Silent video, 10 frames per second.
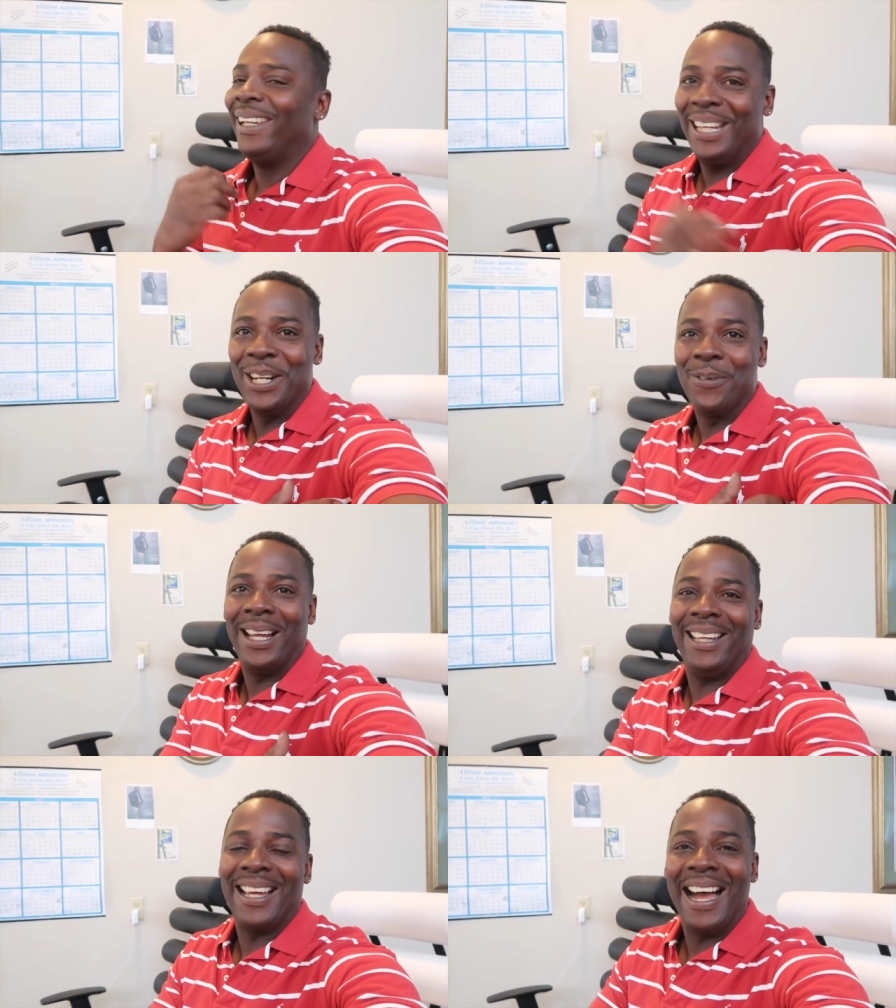
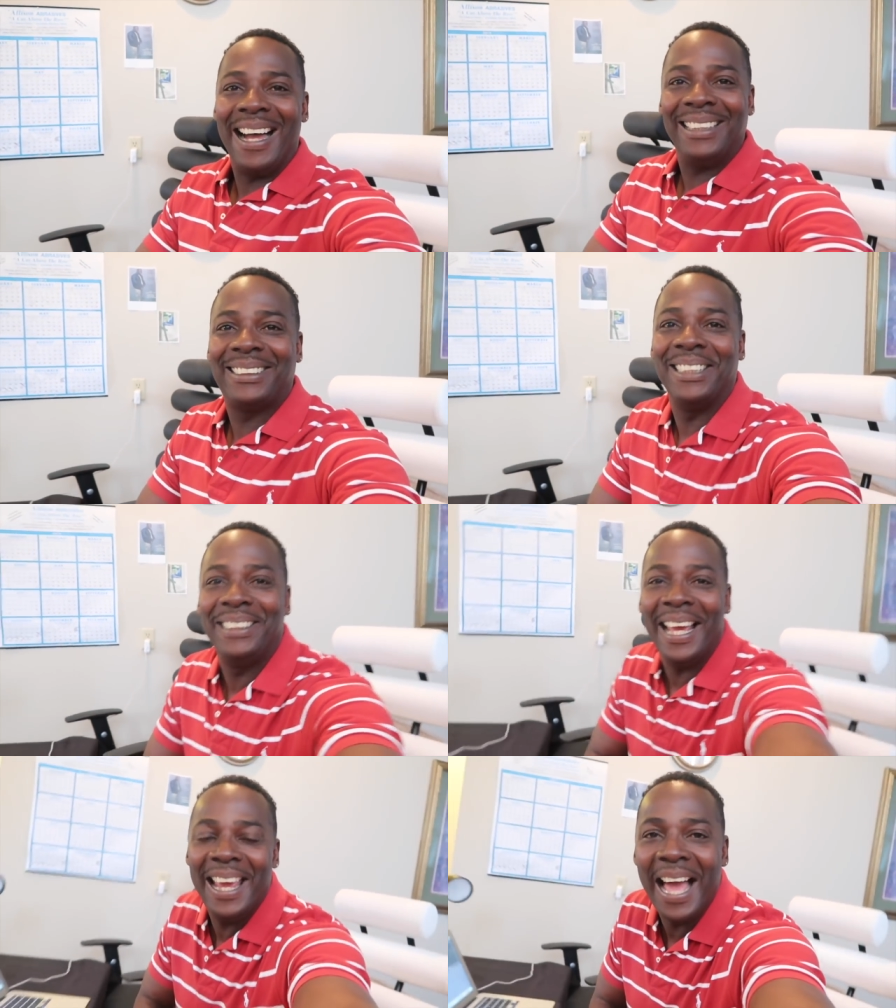Anyway, guys,
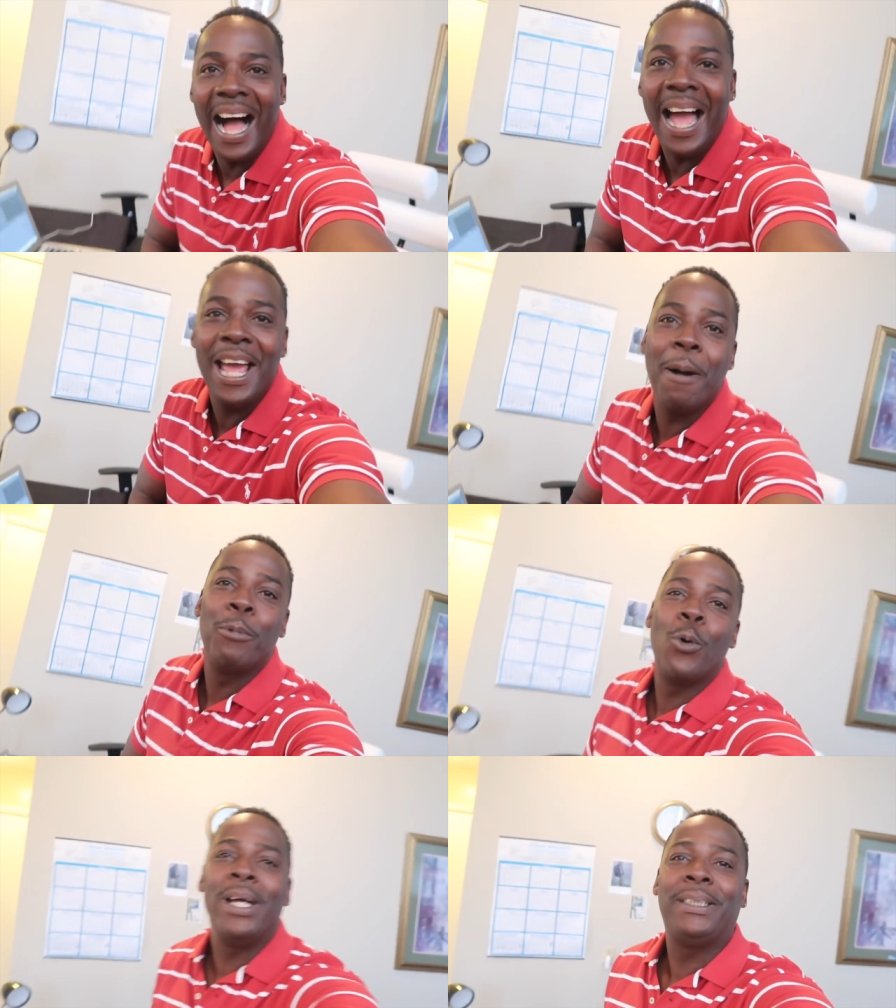today I
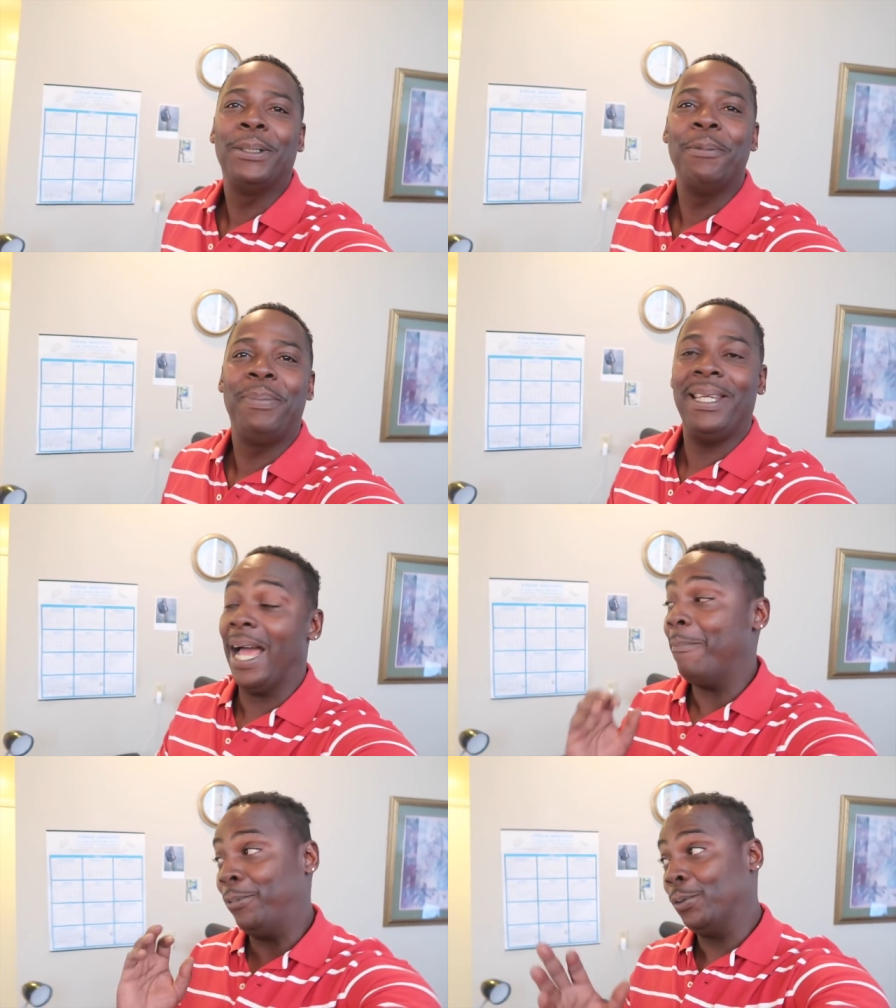am going to
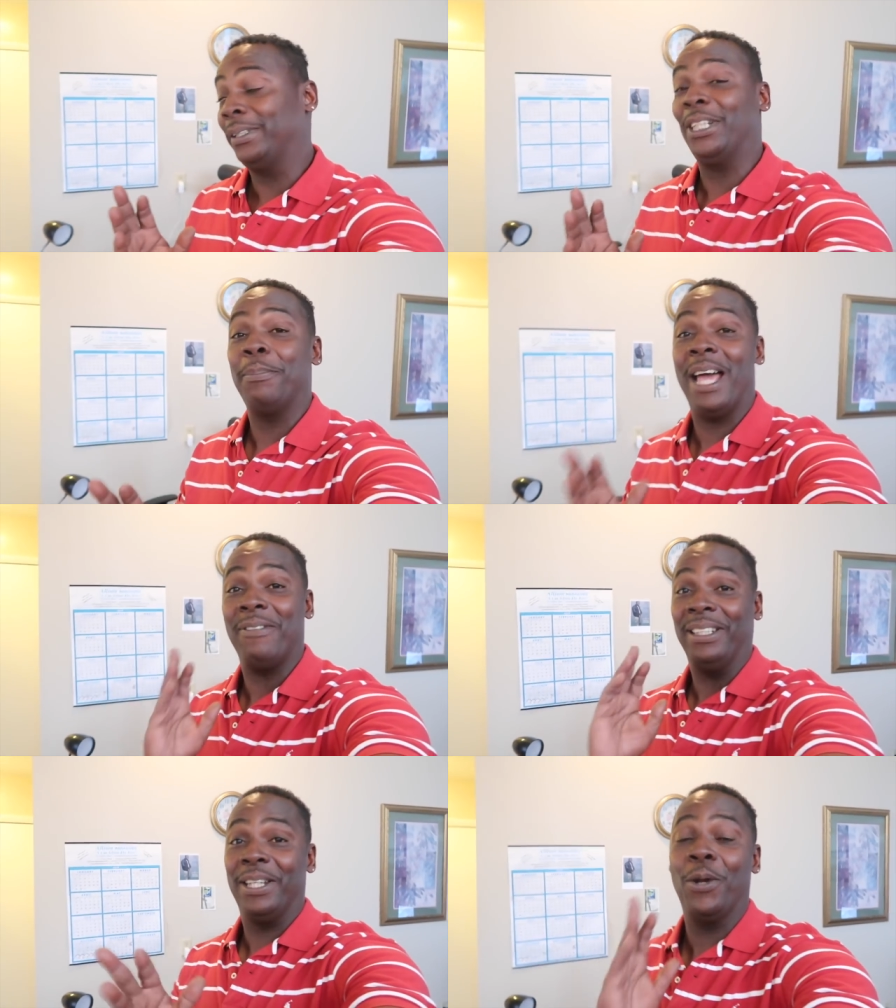be, I'm doing something I
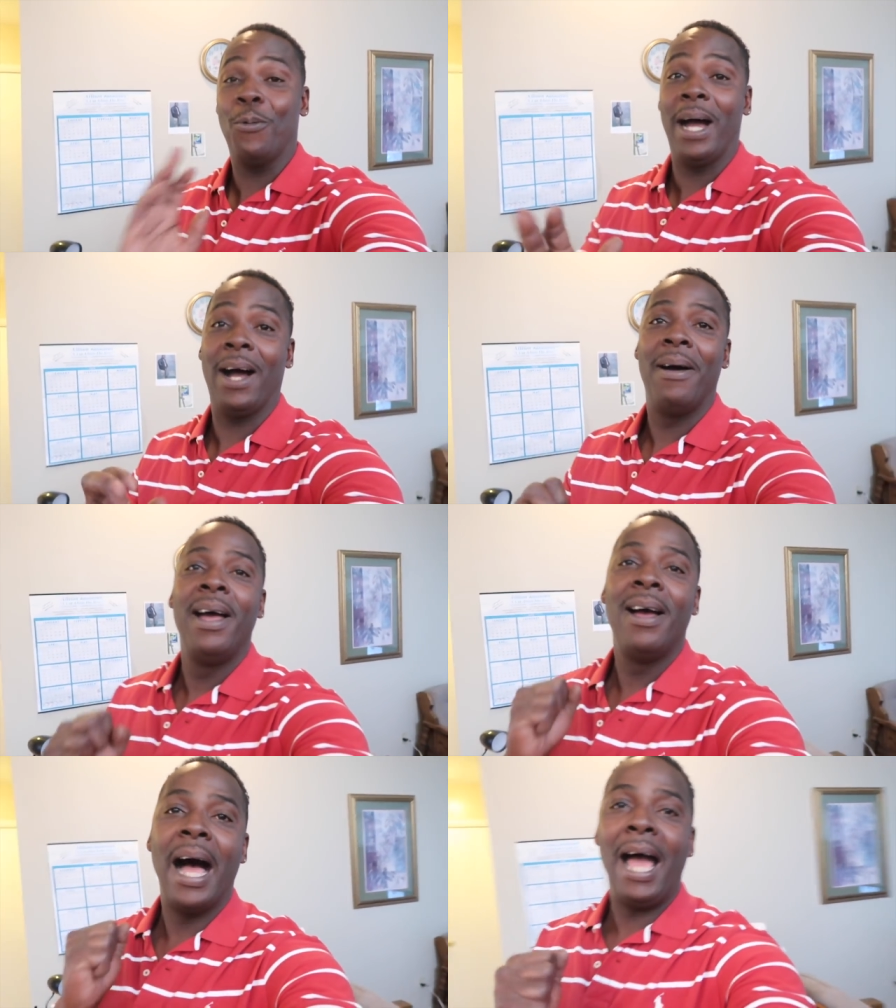haven't did in a while.
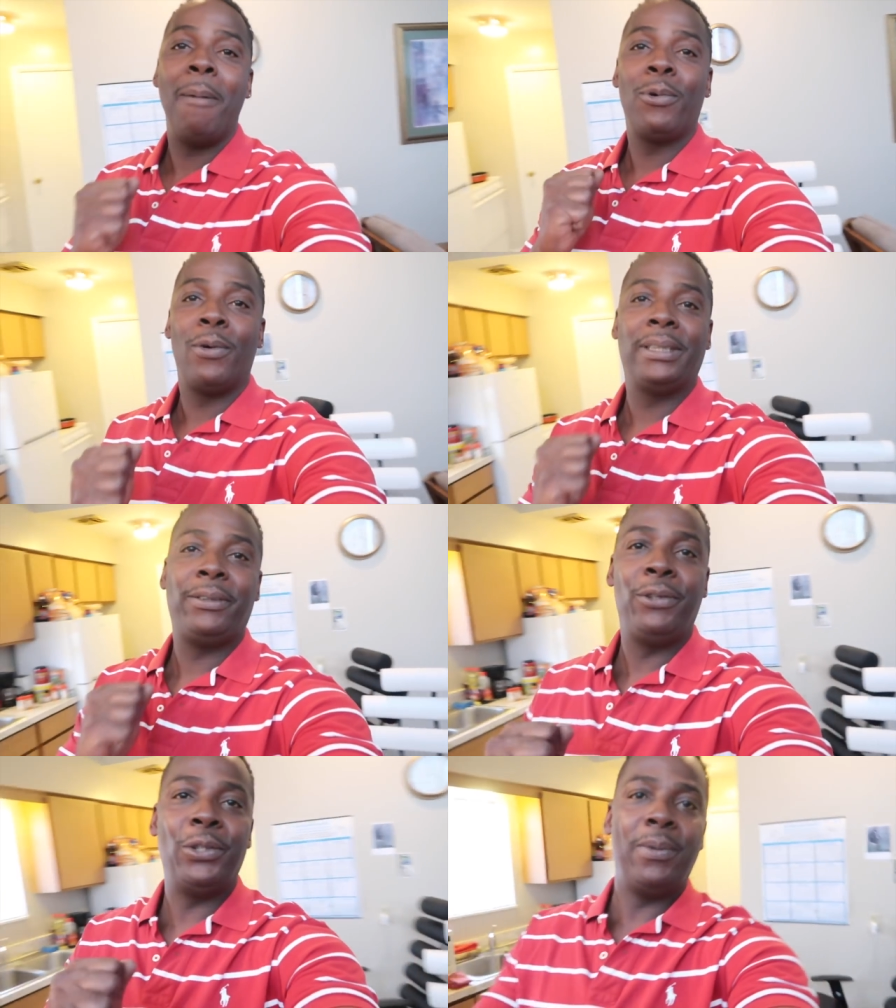I'm going
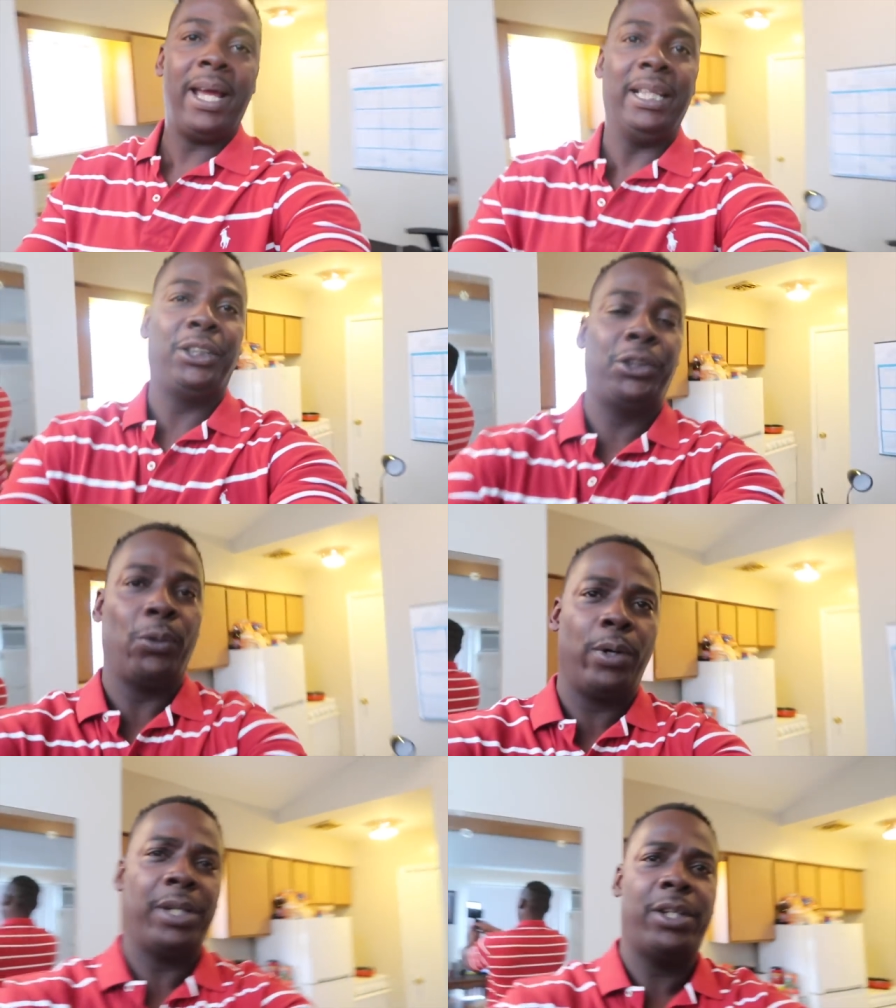to do a
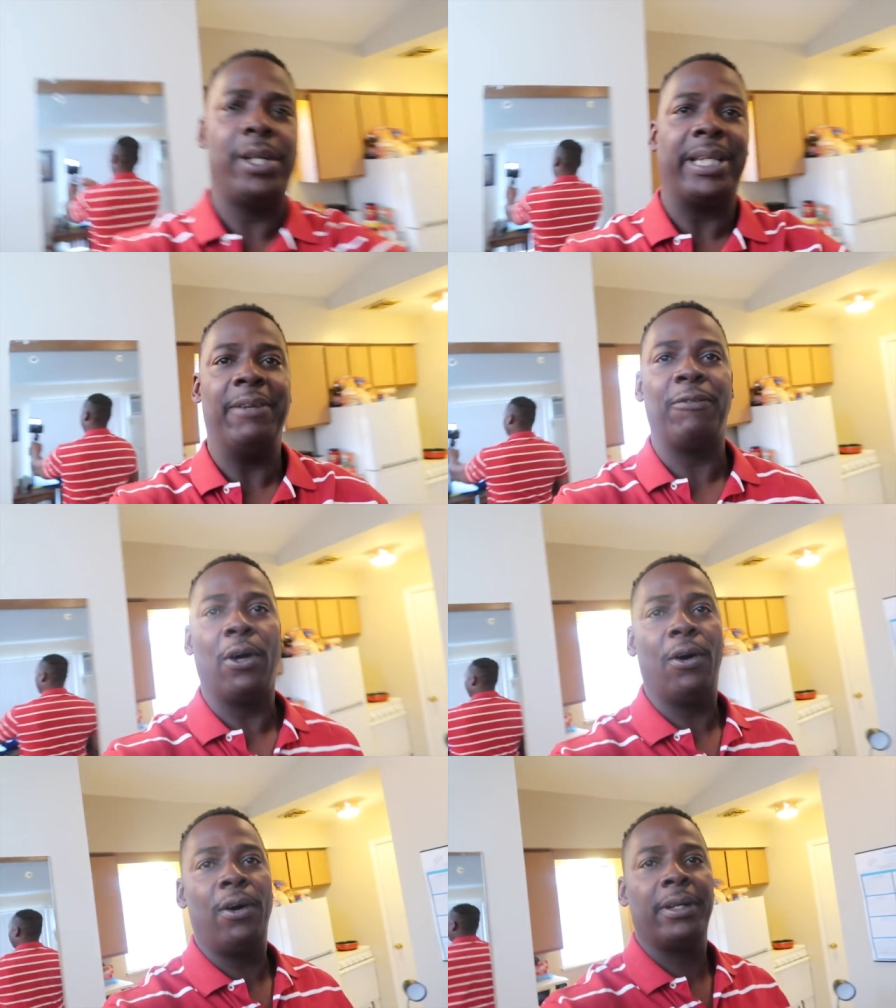short cooking
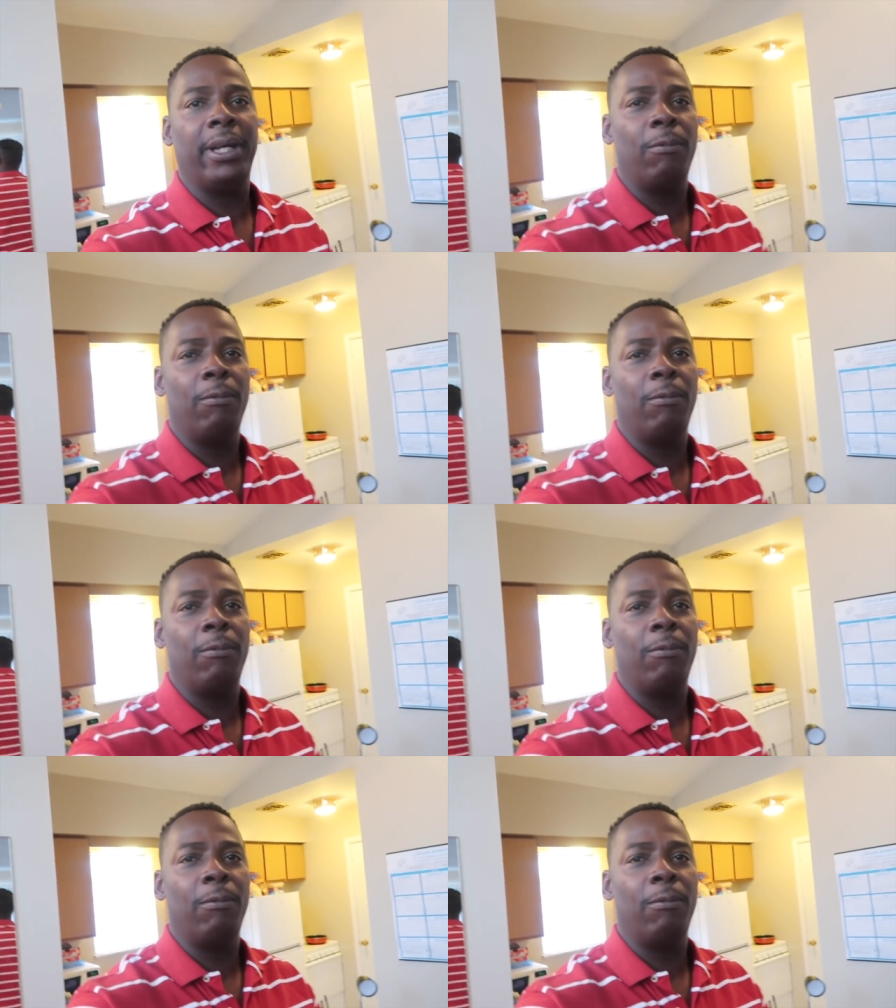vlog.